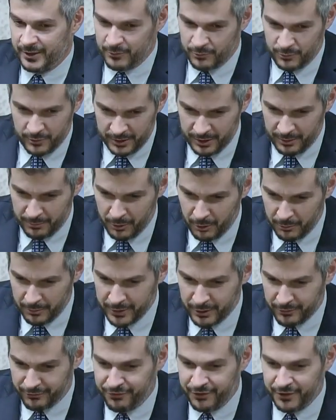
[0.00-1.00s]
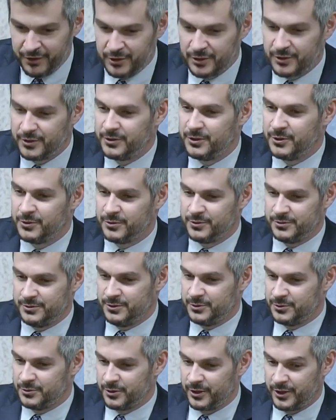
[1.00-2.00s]
In a moment of fear, you
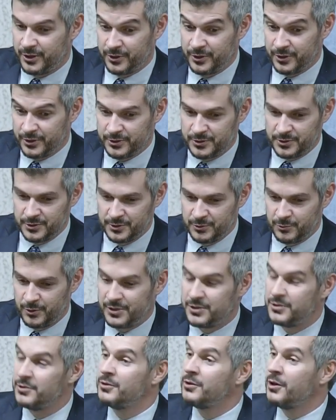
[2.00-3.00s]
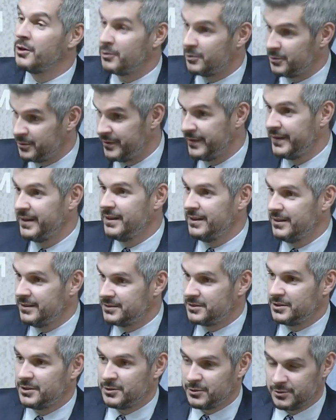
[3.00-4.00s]
recur to what you know.
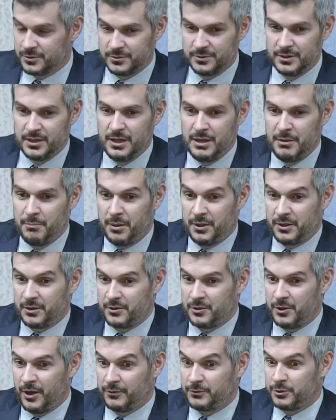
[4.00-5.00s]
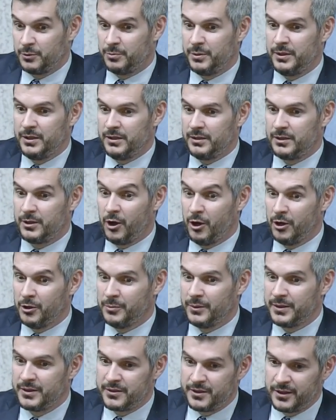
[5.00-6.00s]
So, but you have to be
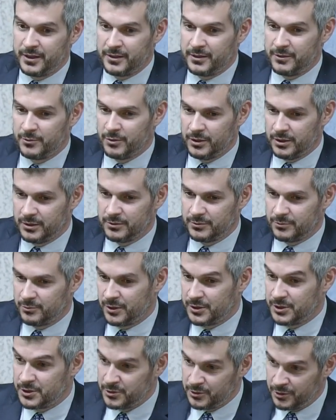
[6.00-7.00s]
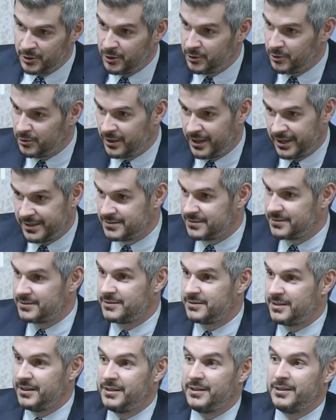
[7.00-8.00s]
calm and think, well, what you know has
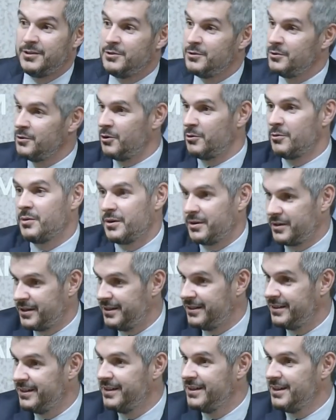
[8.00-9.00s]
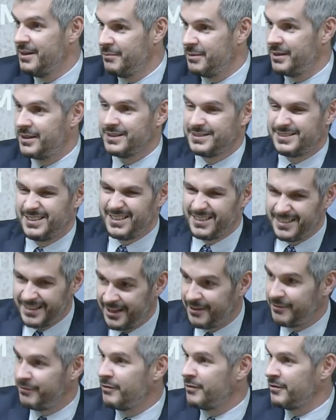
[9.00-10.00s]
taken you nowhere because it
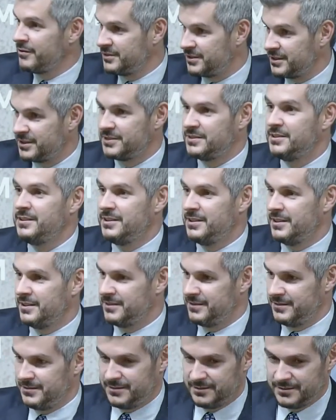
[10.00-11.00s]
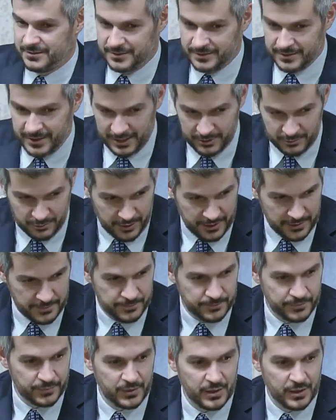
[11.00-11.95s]
never succeeded that way.